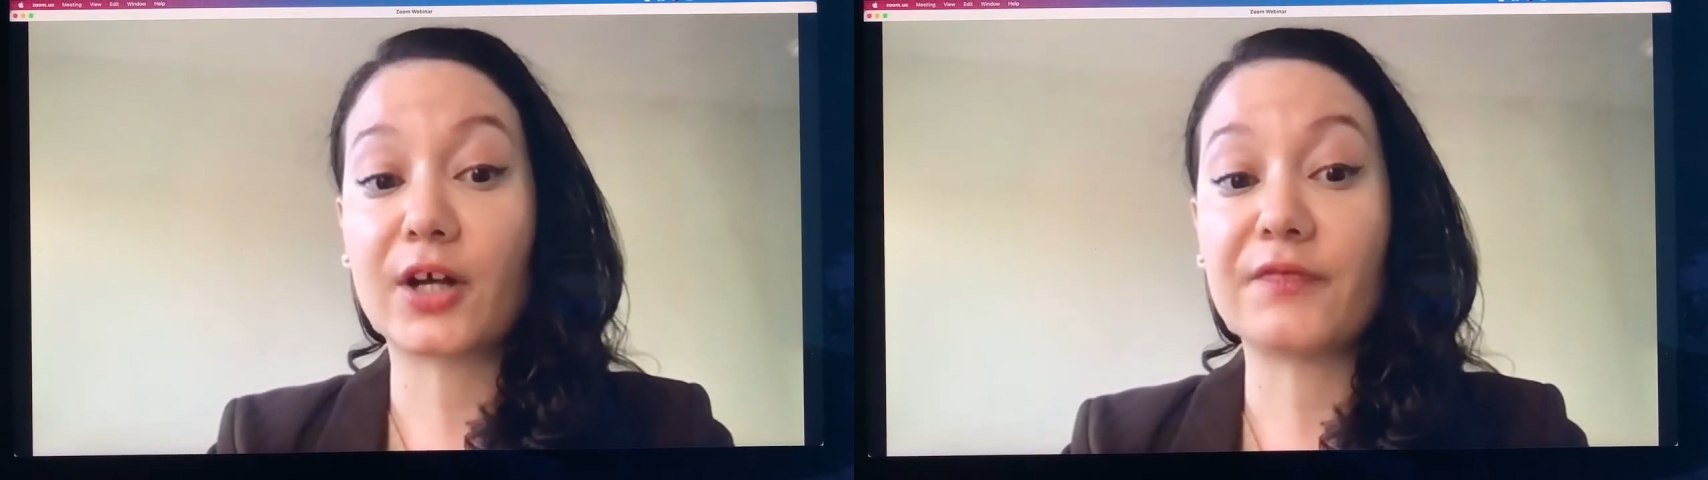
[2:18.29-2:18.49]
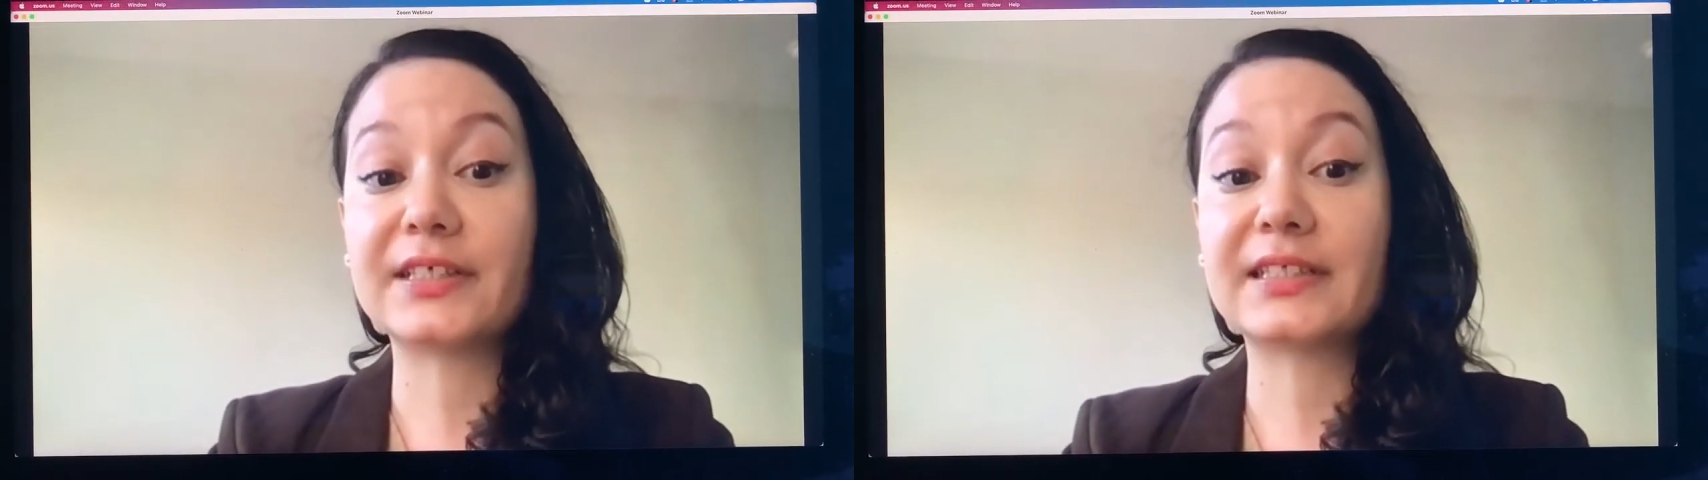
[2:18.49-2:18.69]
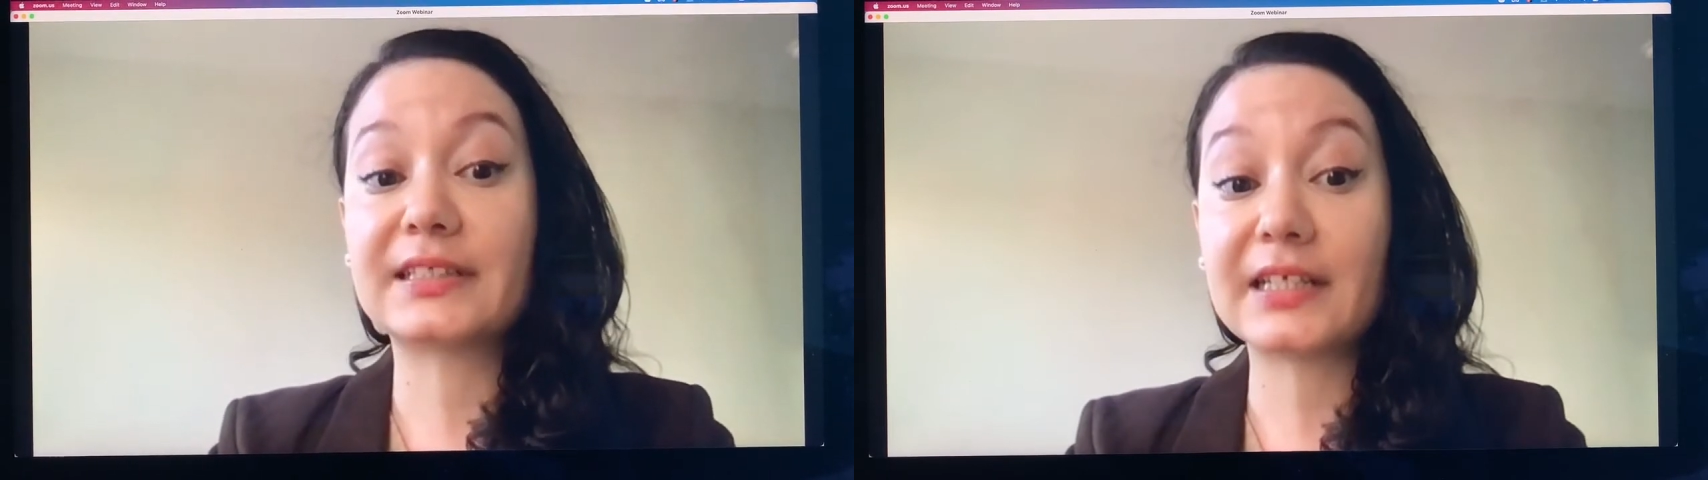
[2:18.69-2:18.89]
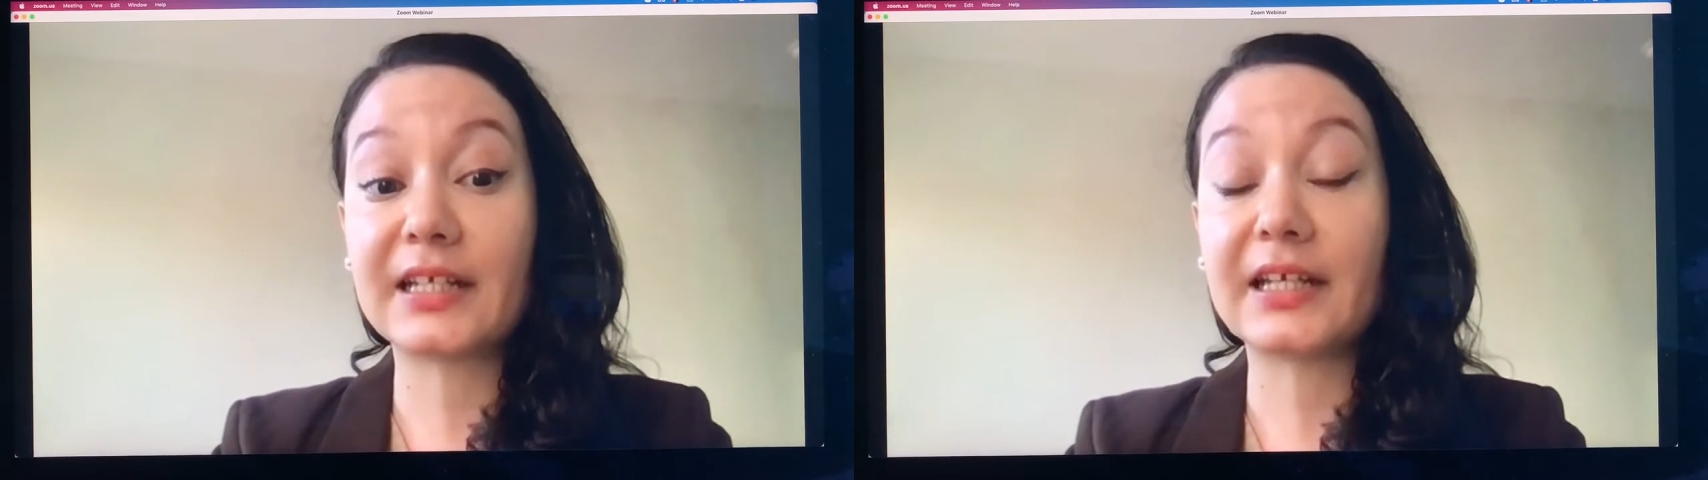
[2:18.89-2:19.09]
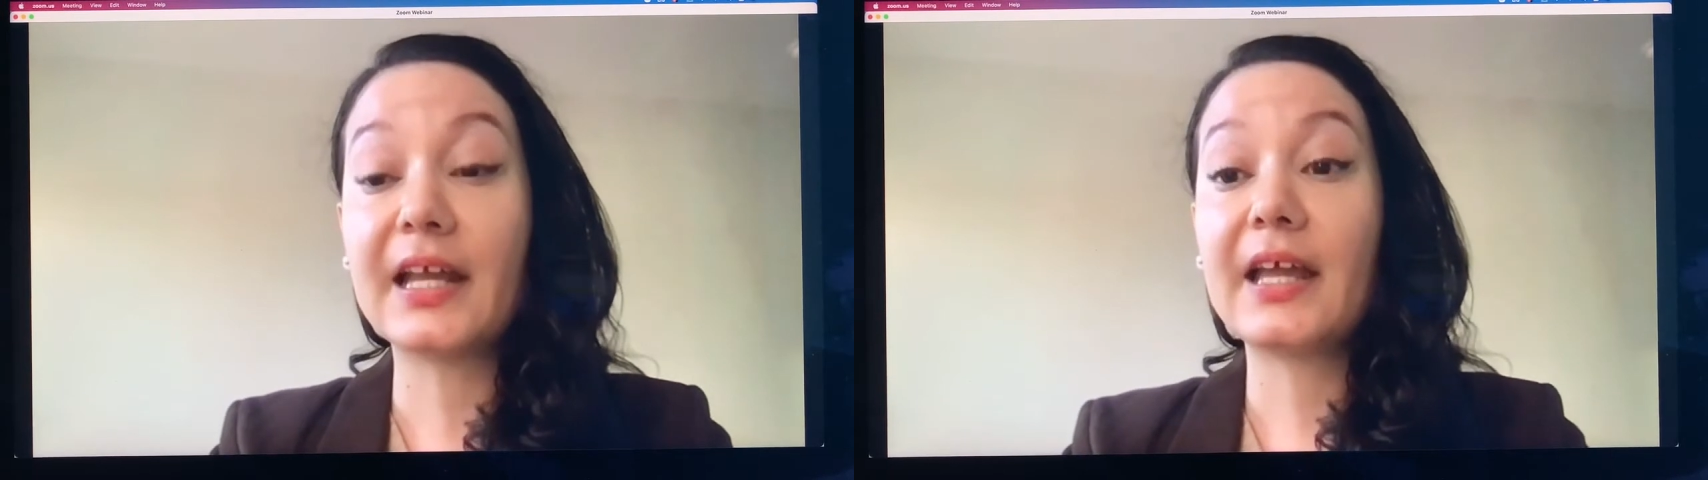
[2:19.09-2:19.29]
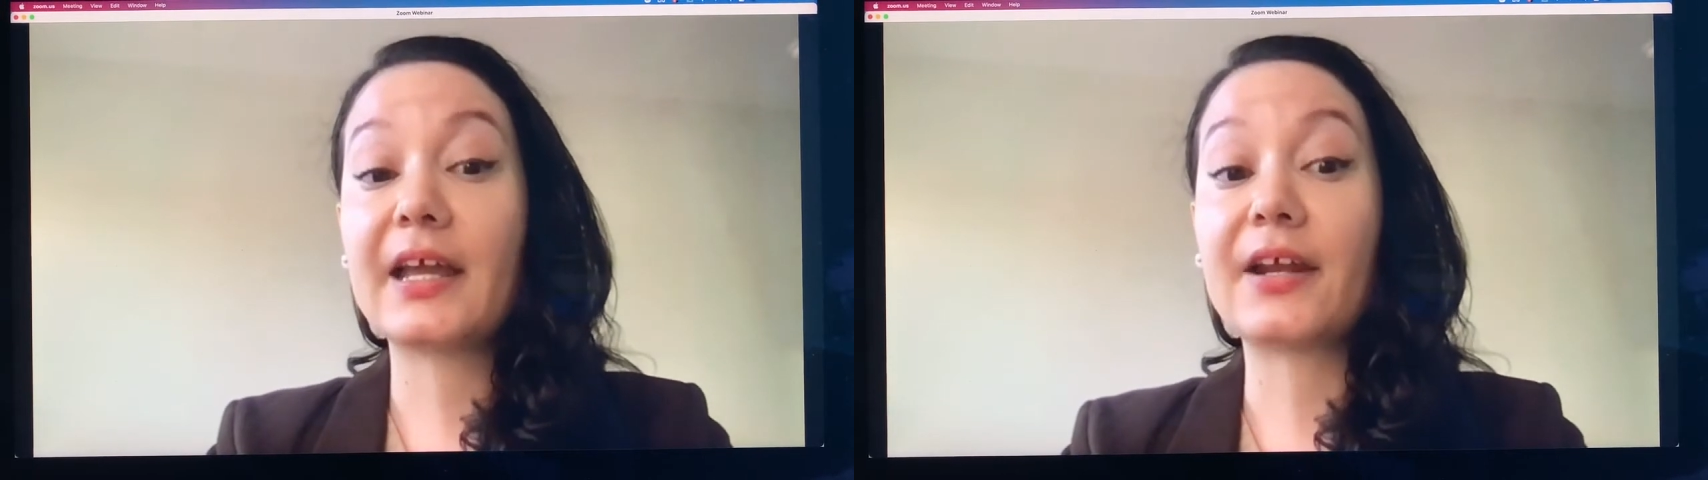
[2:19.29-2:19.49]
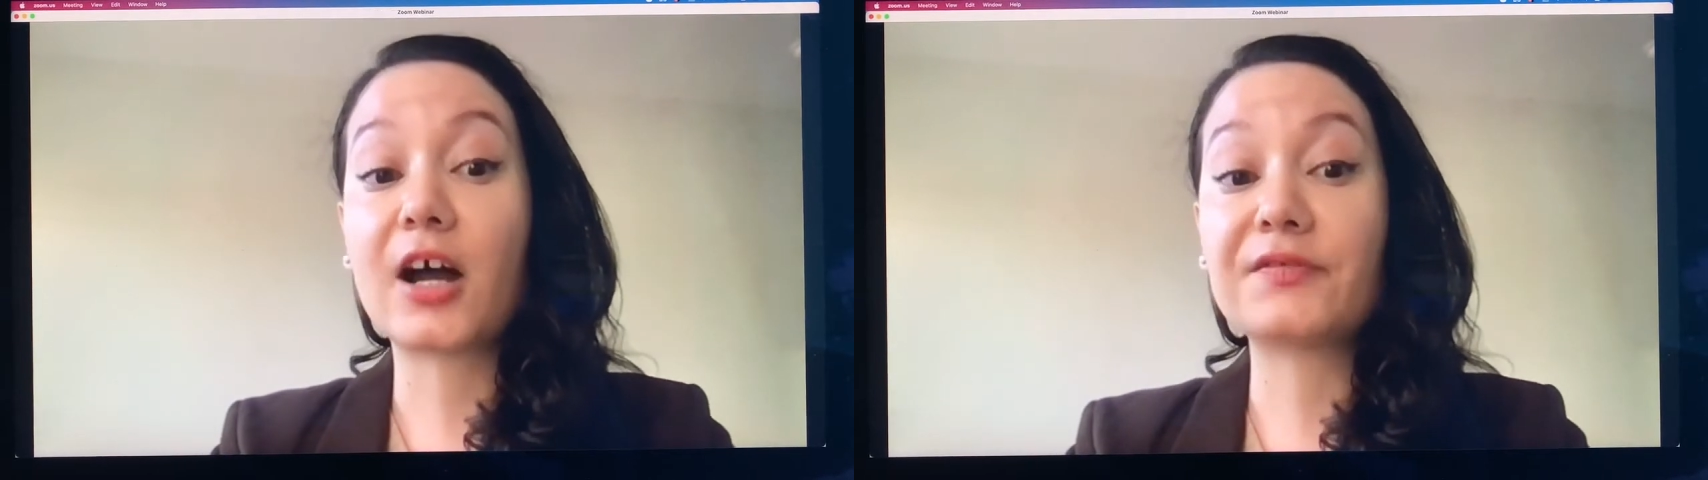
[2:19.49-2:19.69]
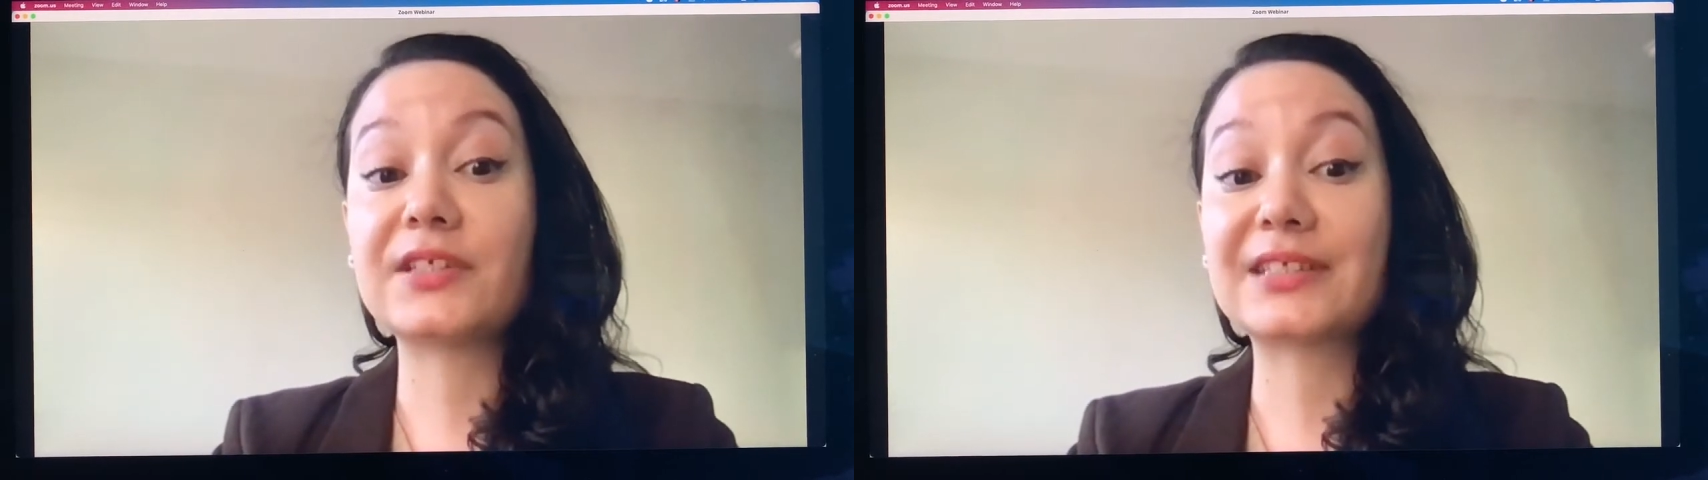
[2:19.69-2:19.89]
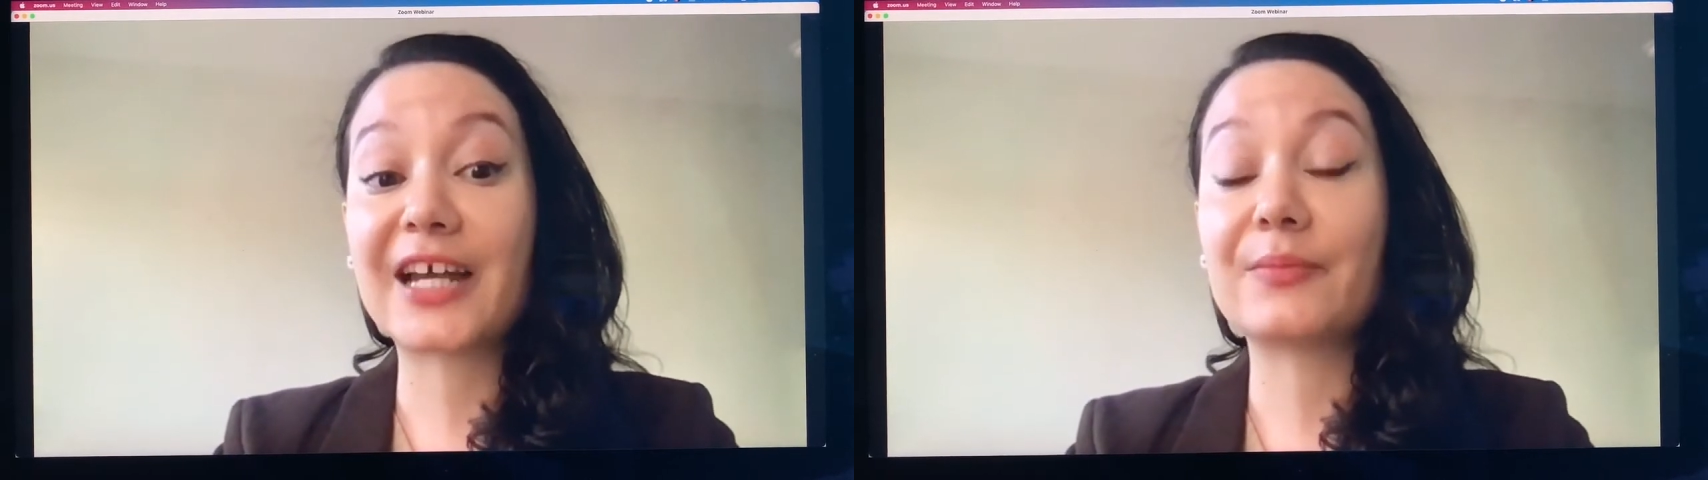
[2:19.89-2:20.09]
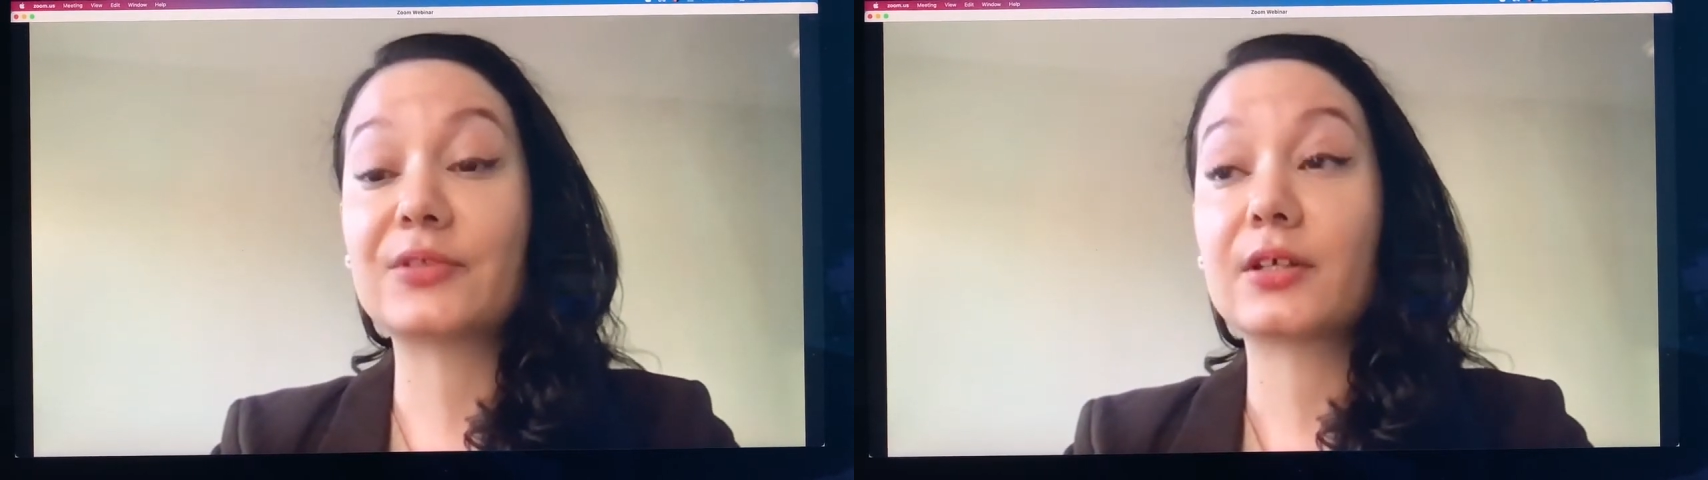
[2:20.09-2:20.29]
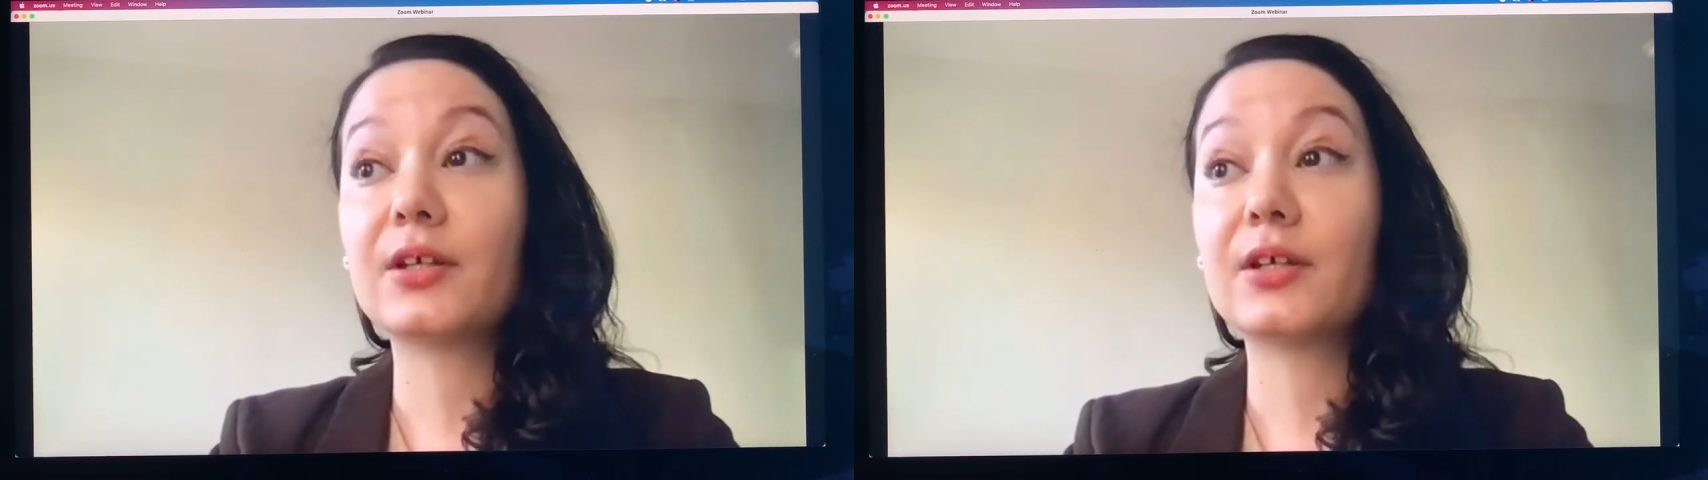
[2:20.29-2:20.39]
of the city and oftentimes